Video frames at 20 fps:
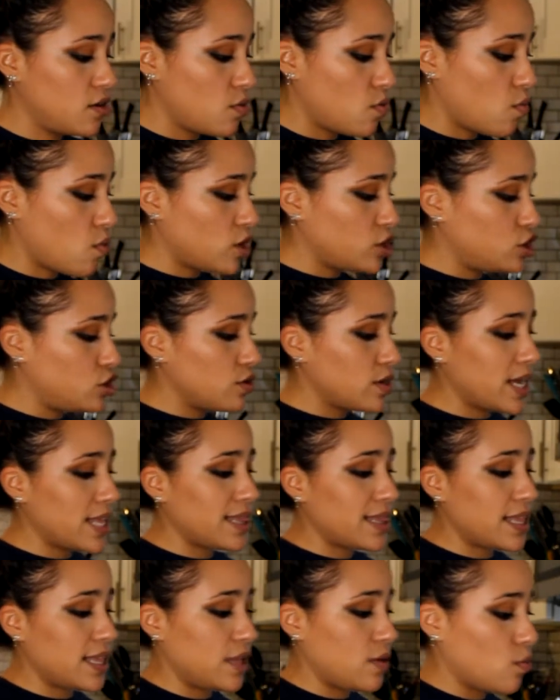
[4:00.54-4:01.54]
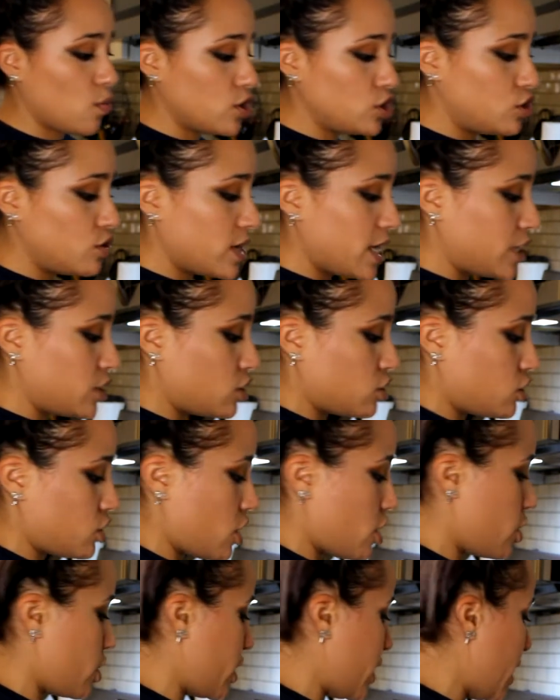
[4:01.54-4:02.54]
Once you get your
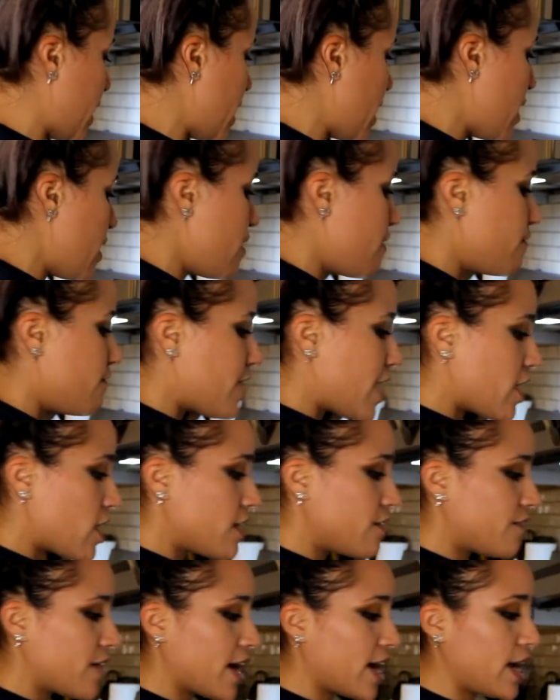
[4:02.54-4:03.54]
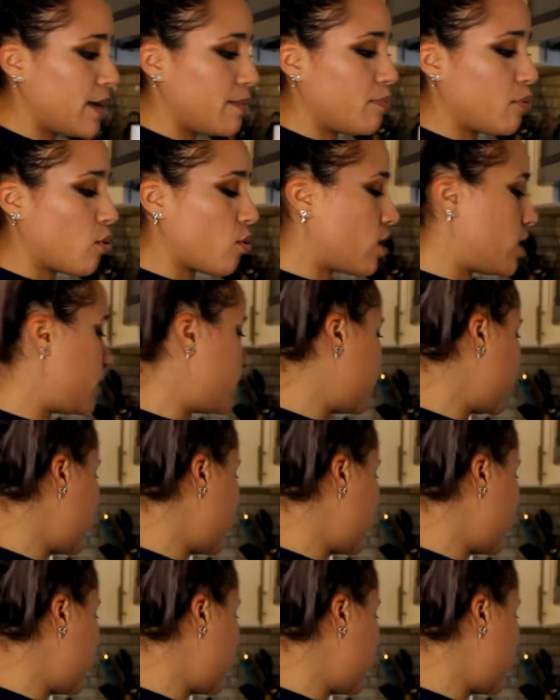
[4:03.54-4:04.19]
turkey, very, very important